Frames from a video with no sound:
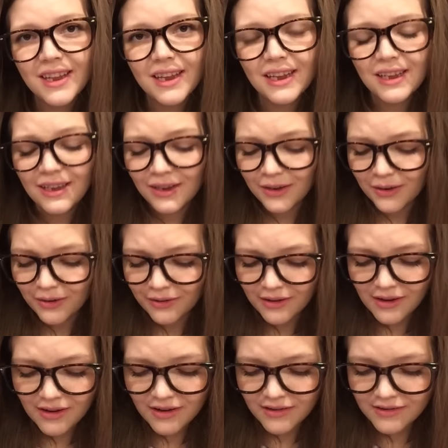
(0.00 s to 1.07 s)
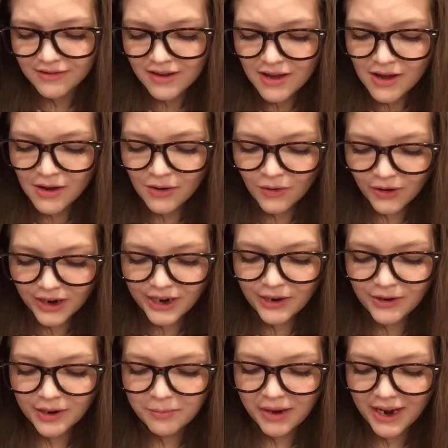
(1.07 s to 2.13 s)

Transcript: Thank you. Oh, or you could